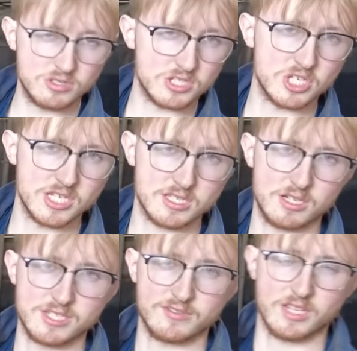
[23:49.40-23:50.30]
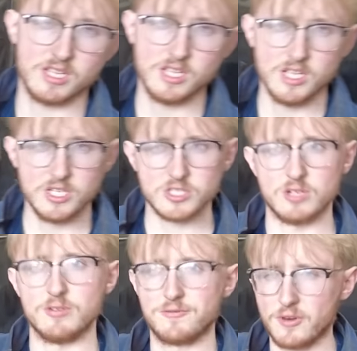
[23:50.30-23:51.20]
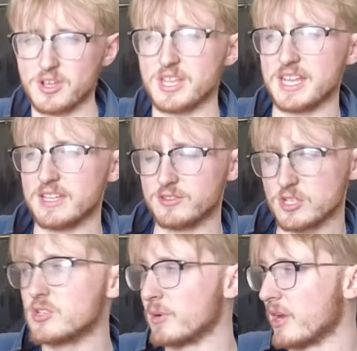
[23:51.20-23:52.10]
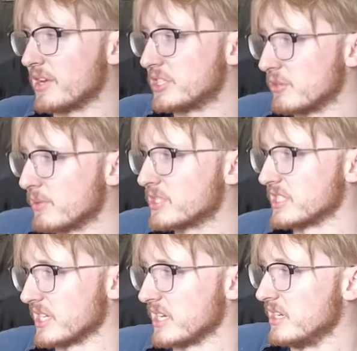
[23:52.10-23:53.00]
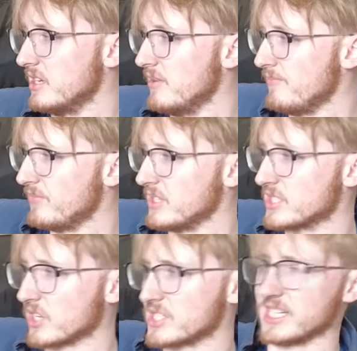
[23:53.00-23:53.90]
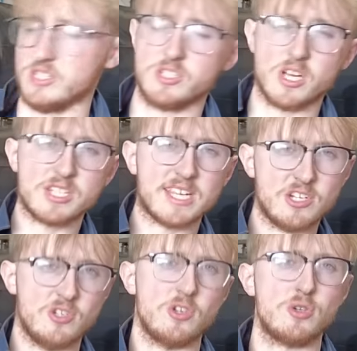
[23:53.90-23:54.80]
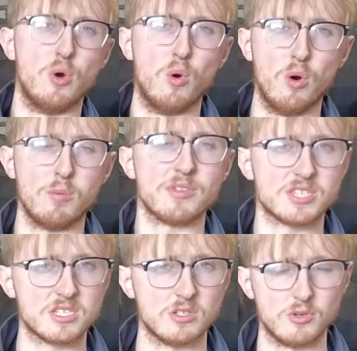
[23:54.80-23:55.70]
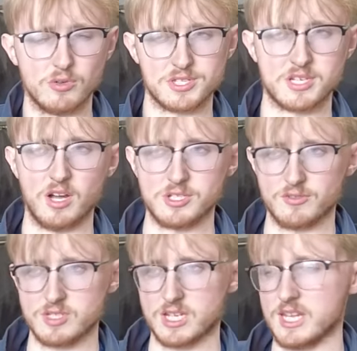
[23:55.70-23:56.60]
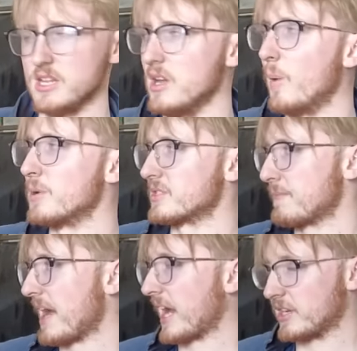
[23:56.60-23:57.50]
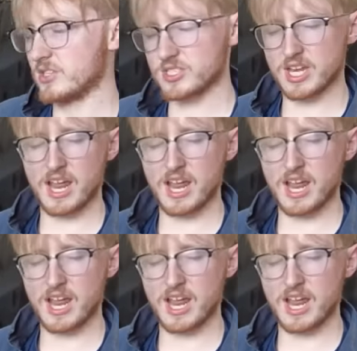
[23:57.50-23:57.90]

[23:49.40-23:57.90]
to the sheer size of it. So the front, we don't need to because it's in side section, and door, with the door that slides obviously, whereas the back doesn't